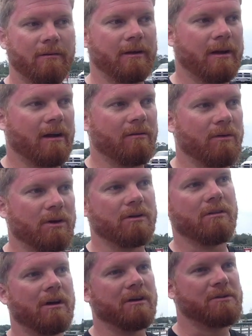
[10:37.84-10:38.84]
we got real
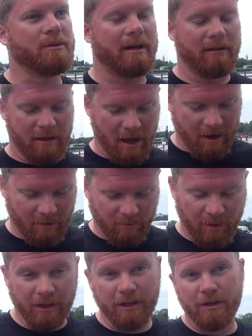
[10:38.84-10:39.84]
close, we had a lot
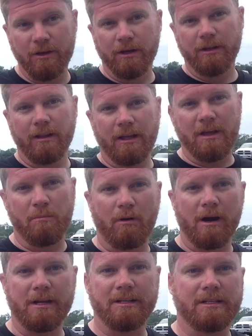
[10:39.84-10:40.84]
of really good lucky
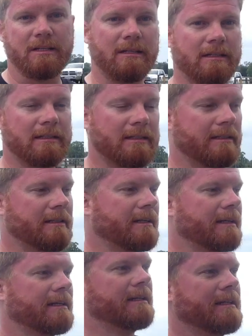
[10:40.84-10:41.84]
breaks.
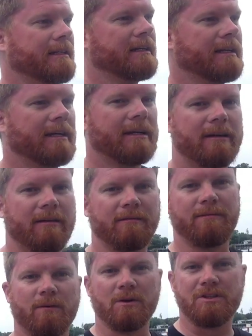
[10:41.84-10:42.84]

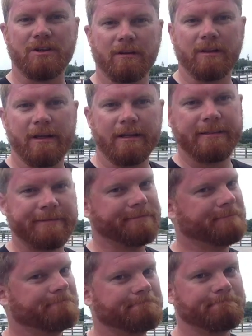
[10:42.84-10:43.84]
Unfortunately,
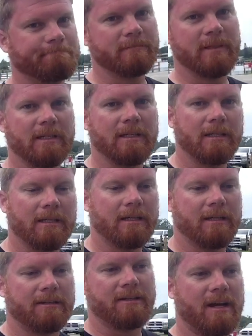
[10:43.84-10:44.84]

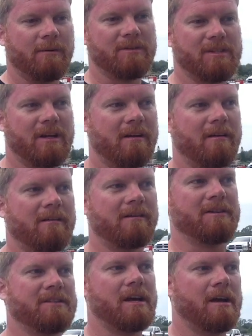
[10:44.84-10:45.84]
time was not on
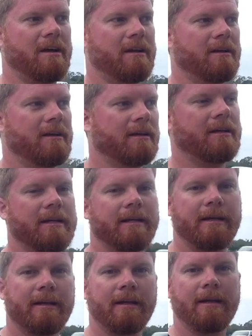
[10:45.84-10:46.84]
our side,
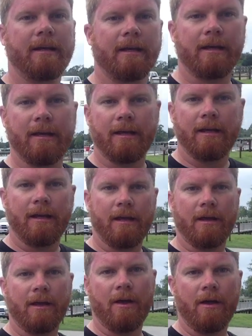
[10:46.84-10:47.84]

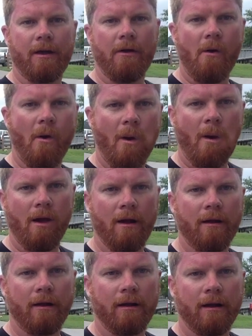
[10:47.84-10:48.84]

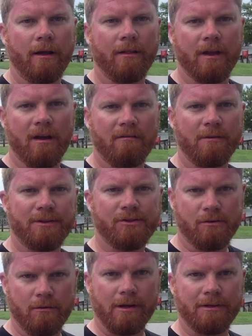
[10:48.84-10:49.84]
and the government
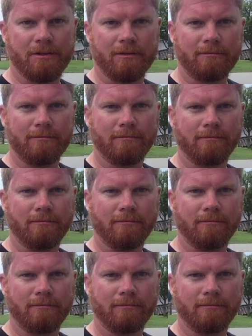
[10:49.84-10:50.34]
screwed us.